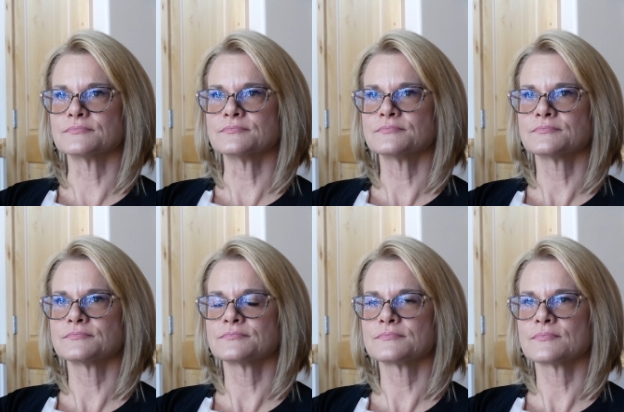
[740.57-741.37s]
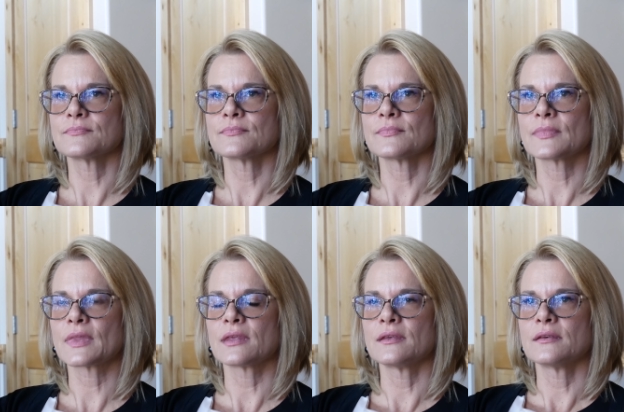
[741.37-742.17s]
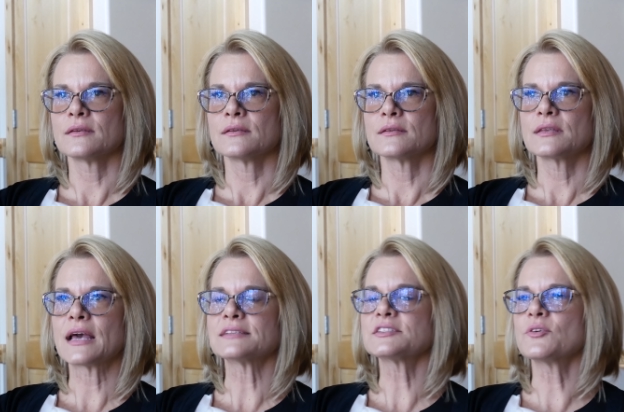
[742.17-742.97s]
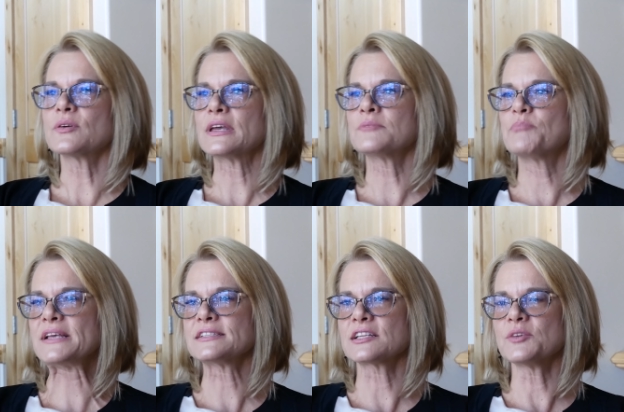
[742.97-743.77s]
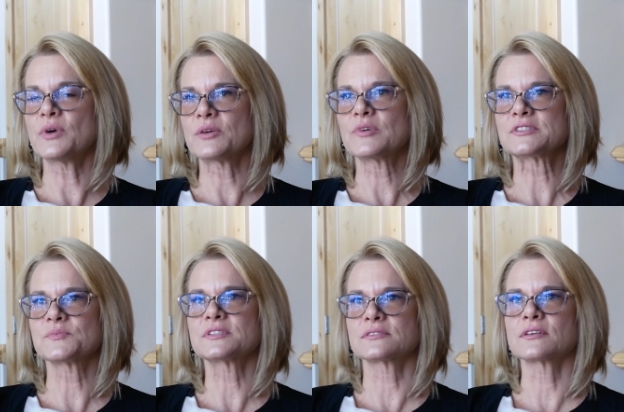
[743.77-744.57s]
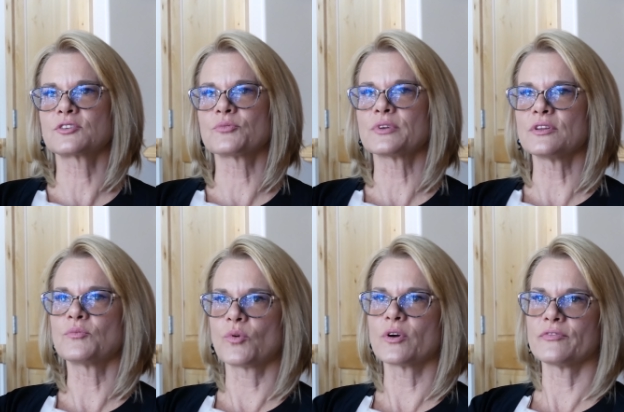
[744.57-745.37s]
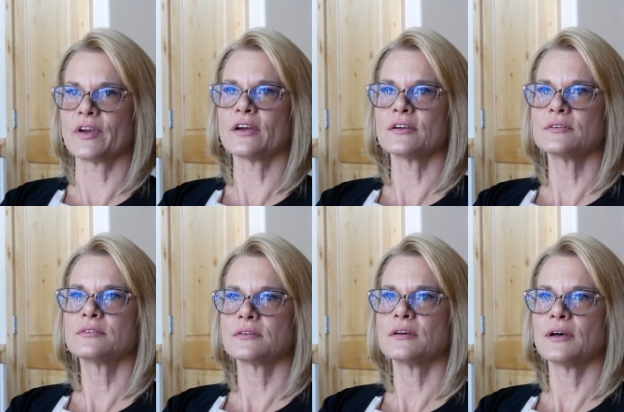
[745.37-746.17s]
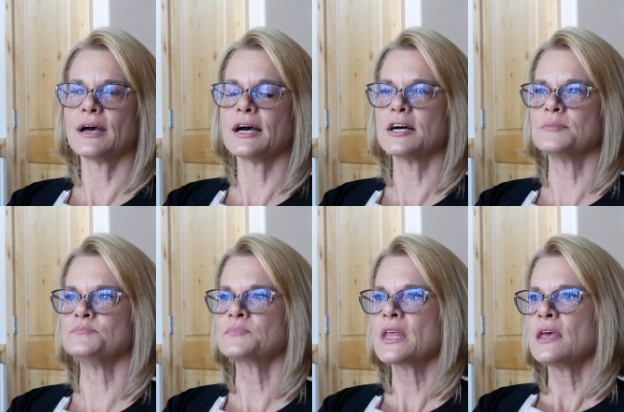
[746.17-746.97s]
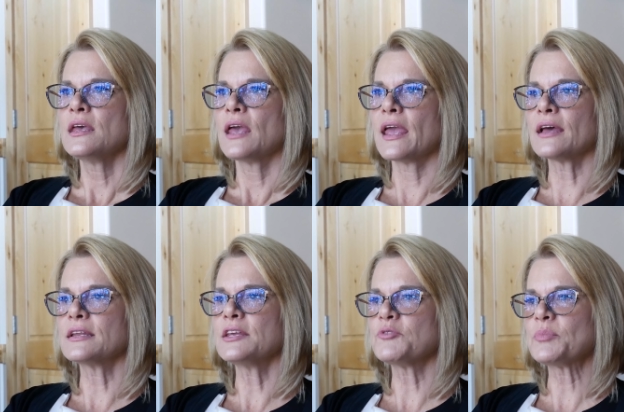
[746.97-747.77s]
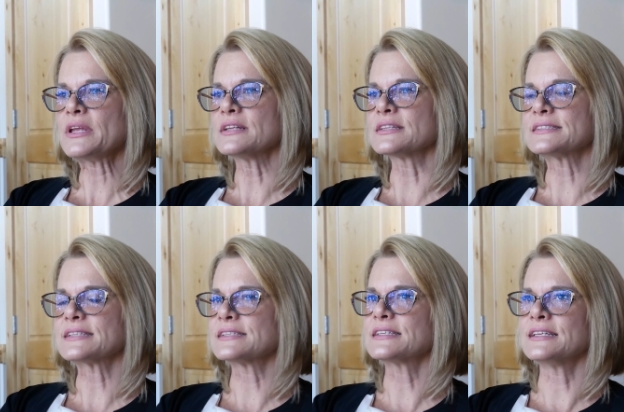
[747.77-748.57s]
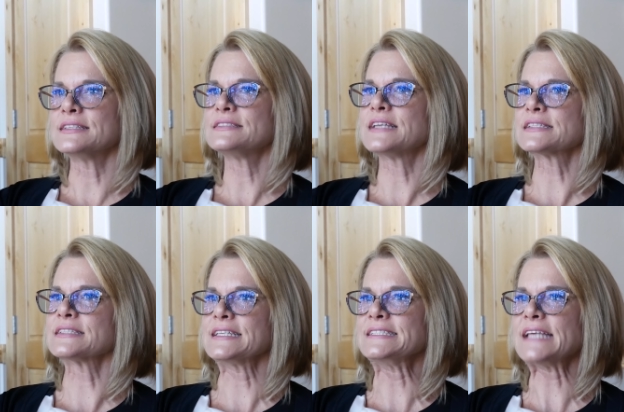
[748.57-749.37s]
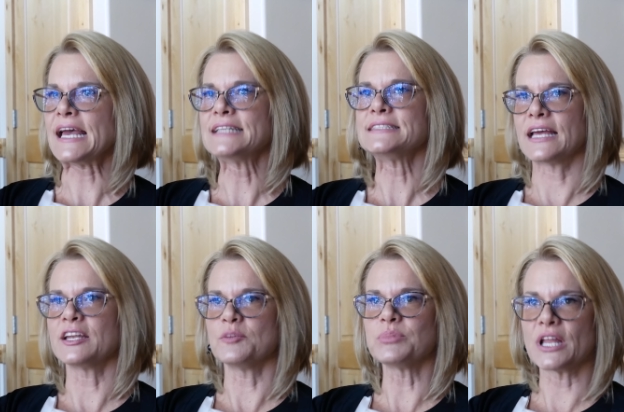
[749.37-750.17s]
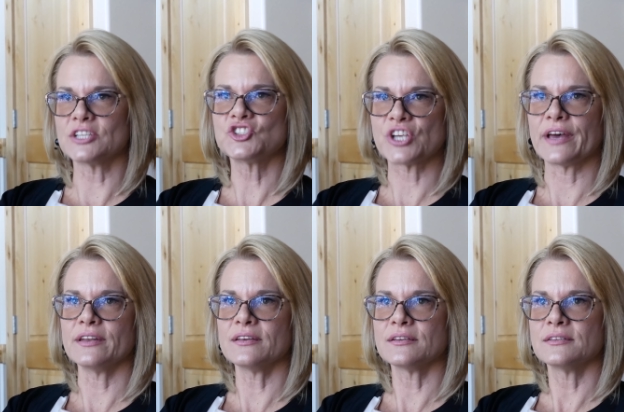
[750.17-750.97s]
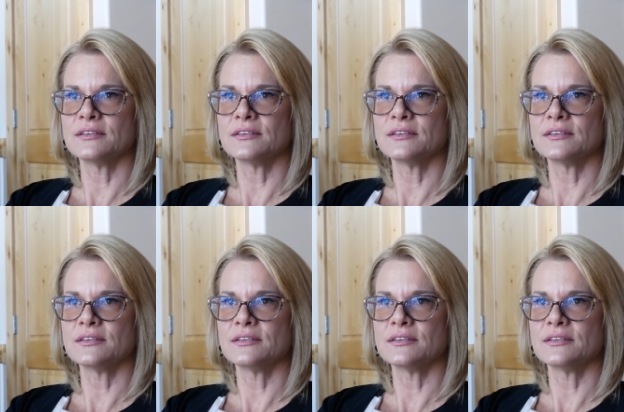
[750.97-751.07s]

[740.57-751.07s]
loose and, and that sort of a thing? Yeah, so it, basically what it was was guerrilla warfare. Um, And he repeatedly says he doesn't intend any bloodshed.